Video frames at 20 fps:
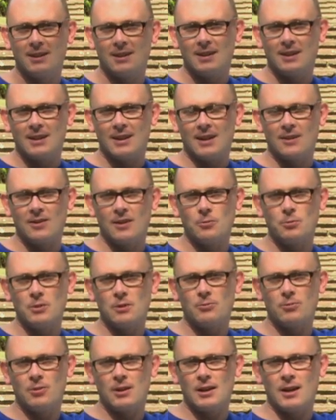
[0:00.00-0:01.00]
And then we
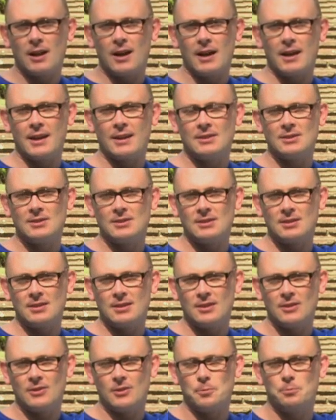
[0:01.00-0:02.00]
realized
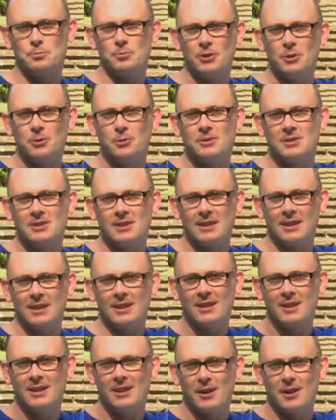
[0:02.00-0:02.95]
the beauty